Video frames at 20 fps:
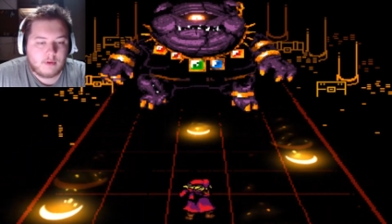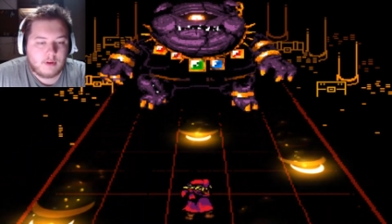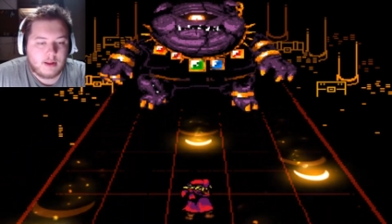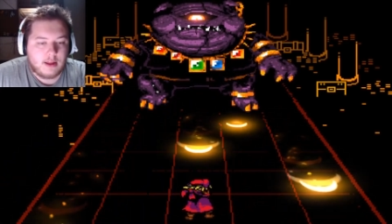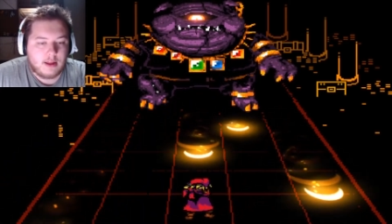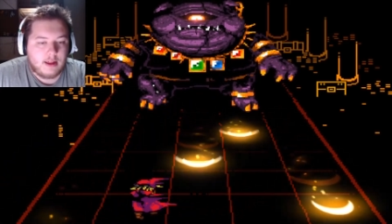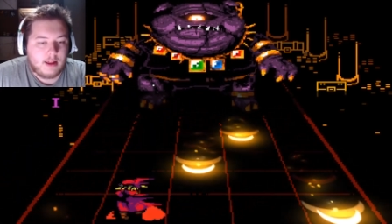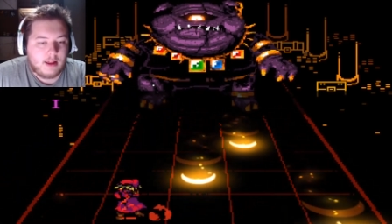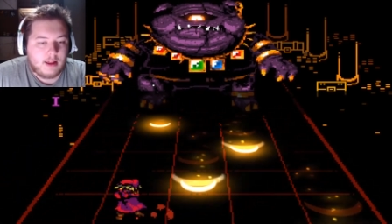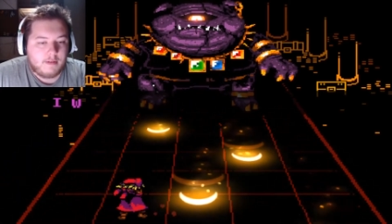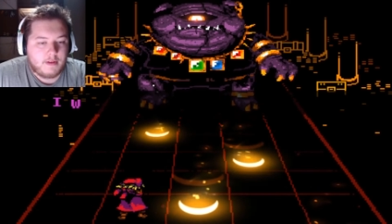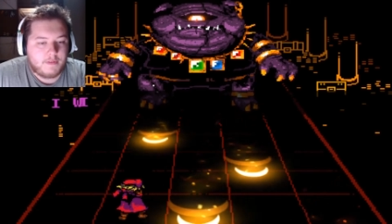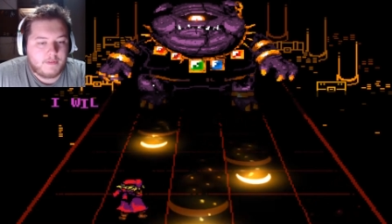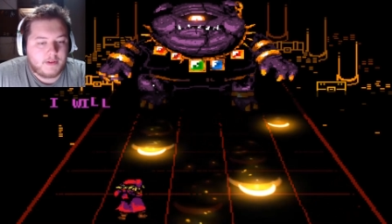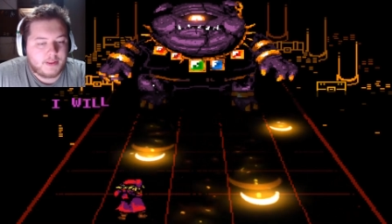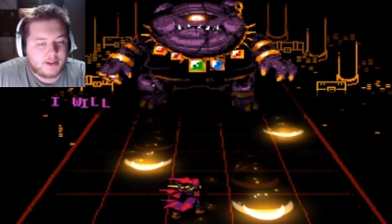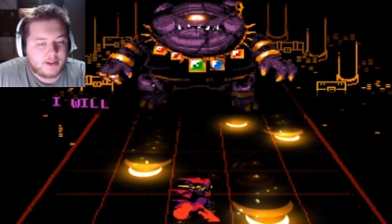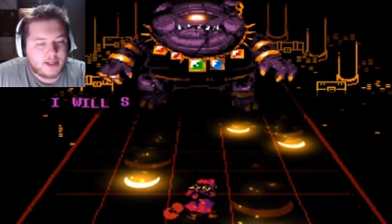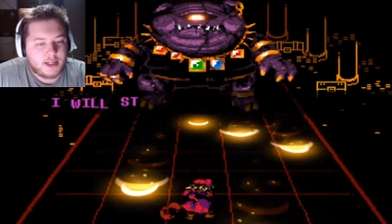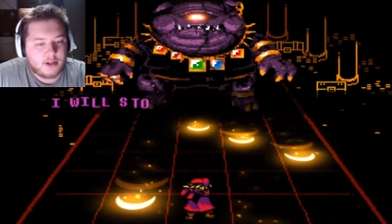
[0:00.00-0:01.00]
know. You feel
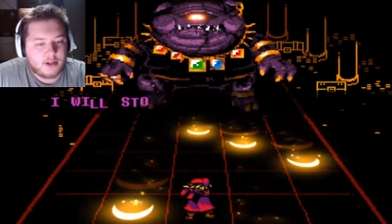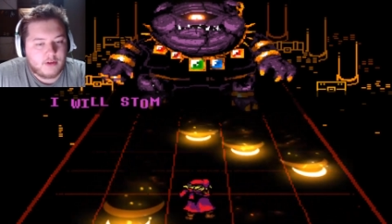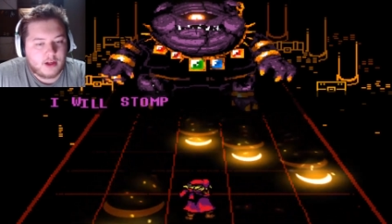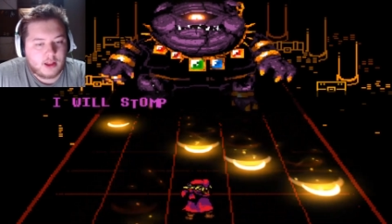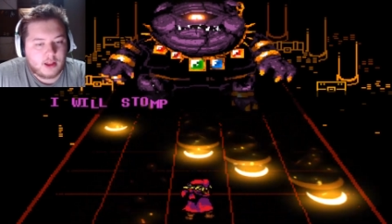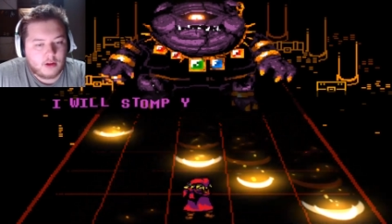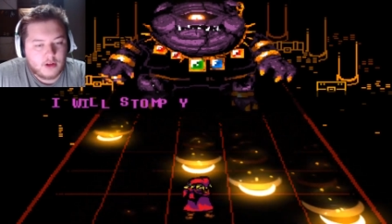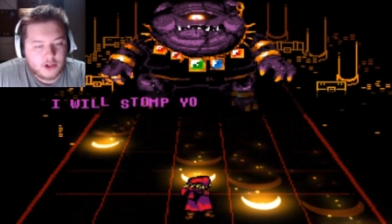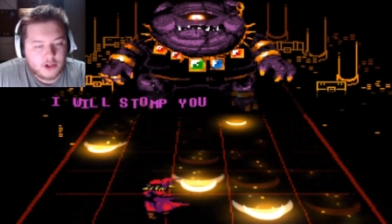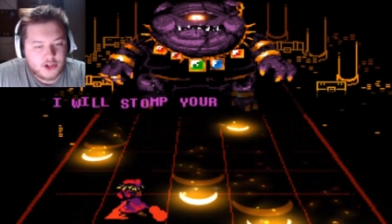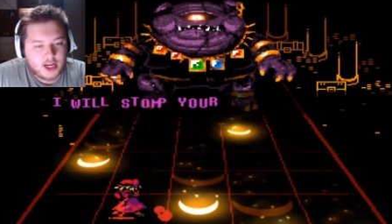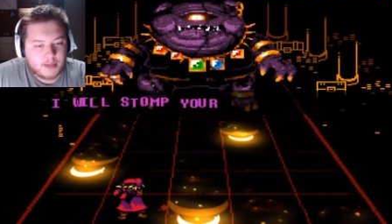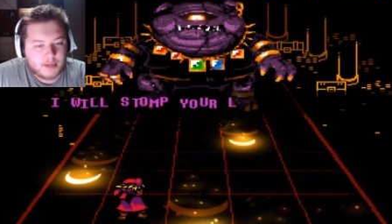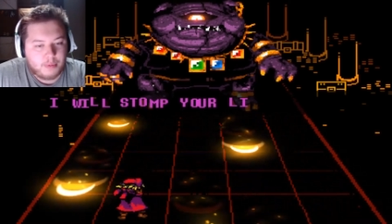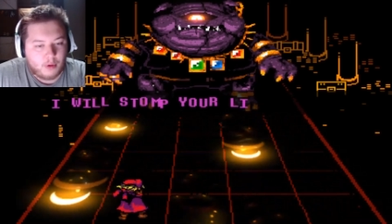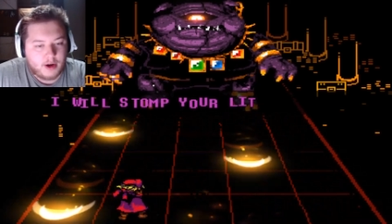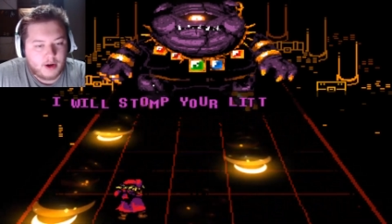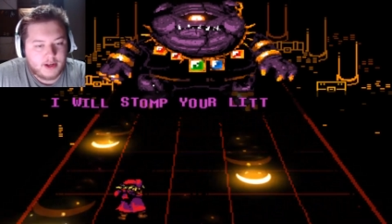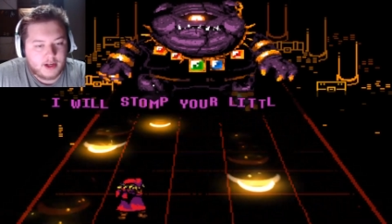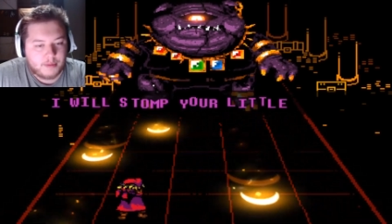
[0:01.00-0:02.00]
the need to include a
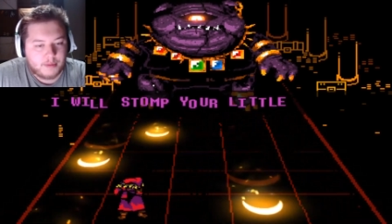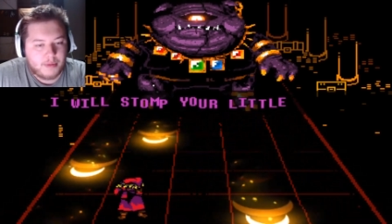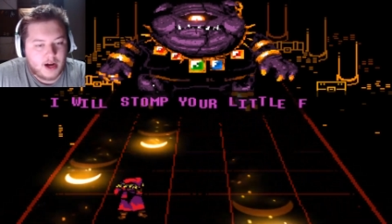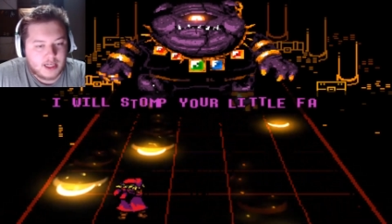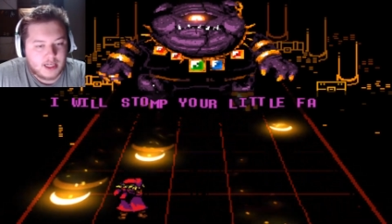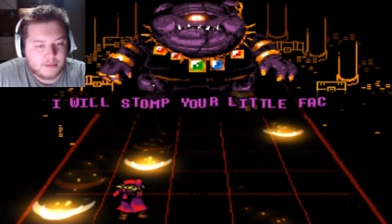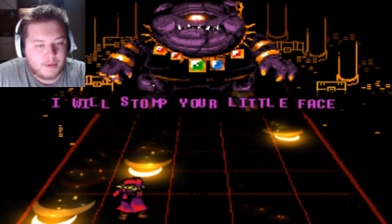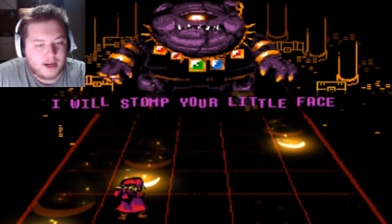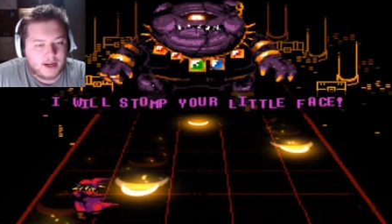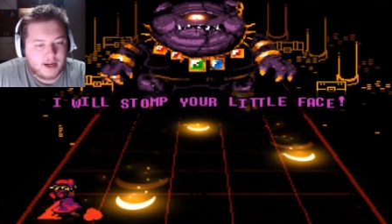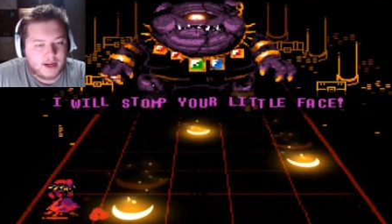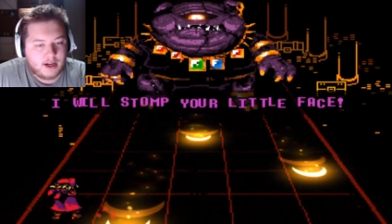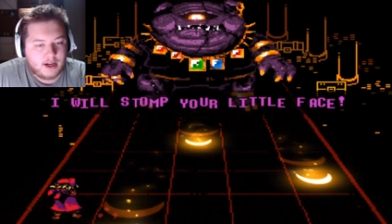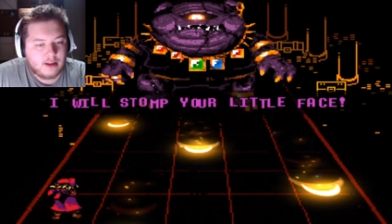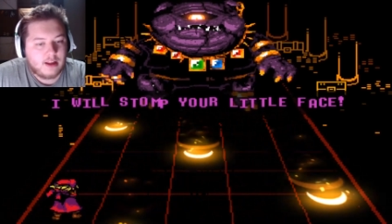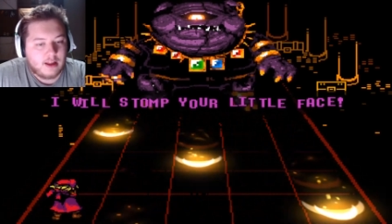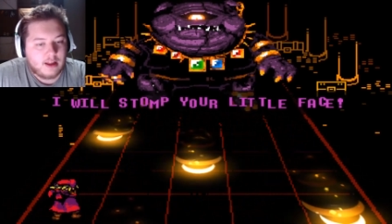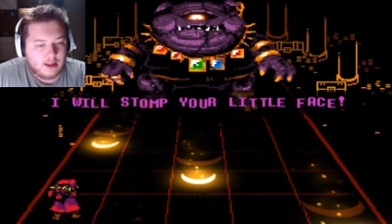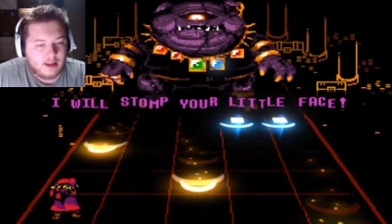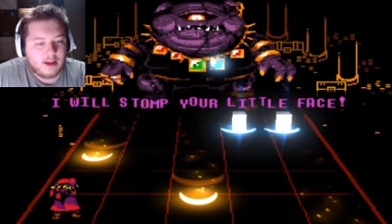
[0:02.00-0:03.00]
checkpoint in your boss battle?
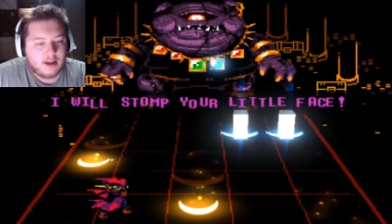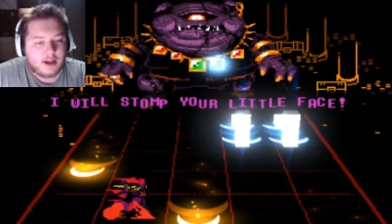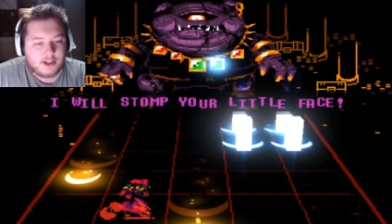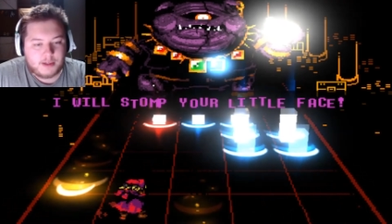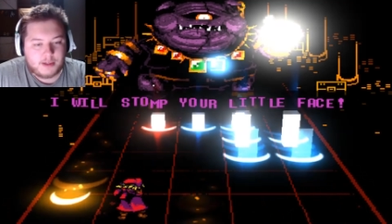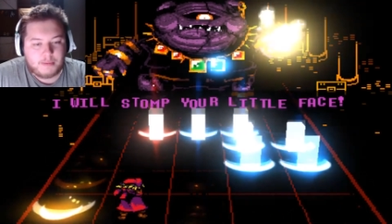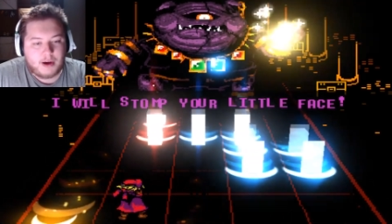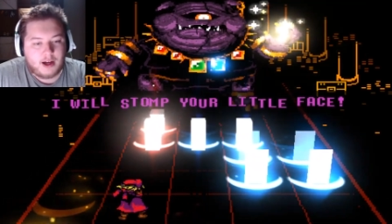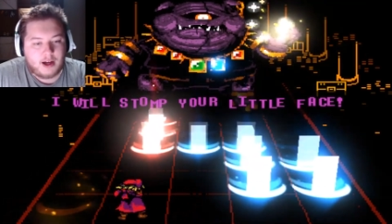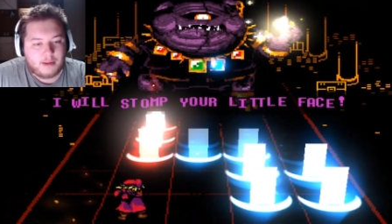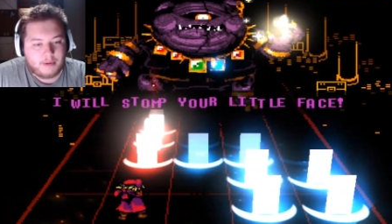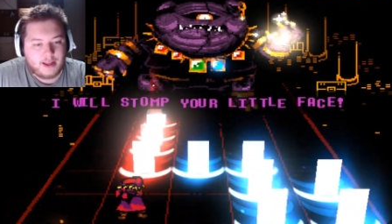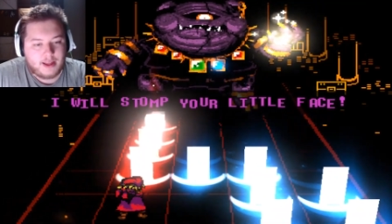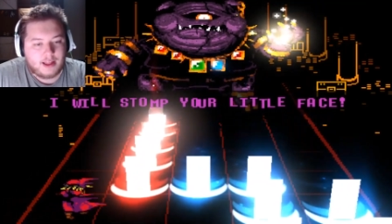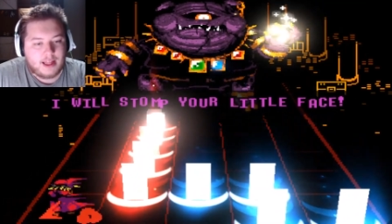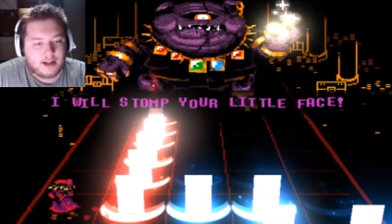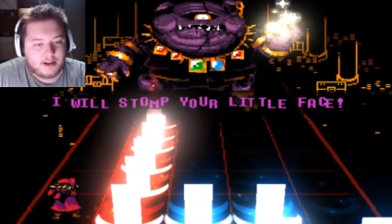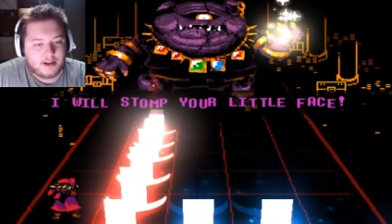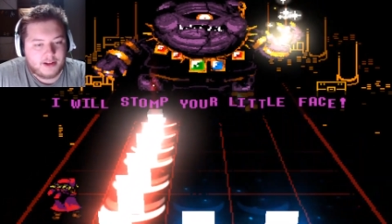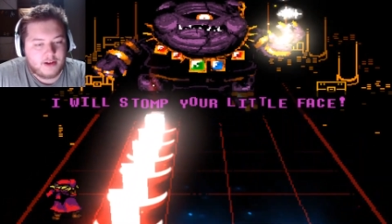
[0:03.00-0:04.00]
You should probably be
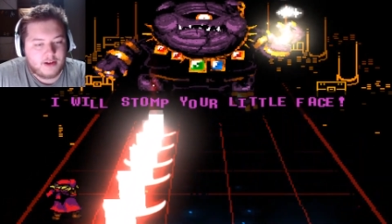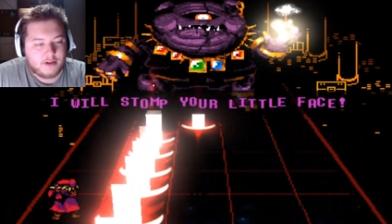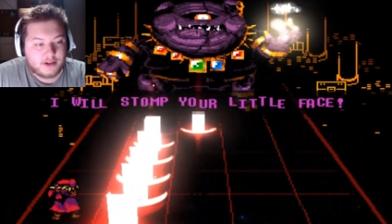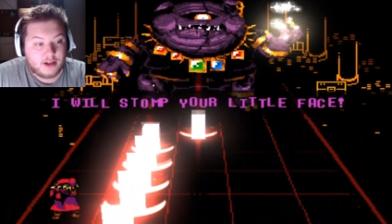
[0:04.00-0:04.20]
allowed to use it,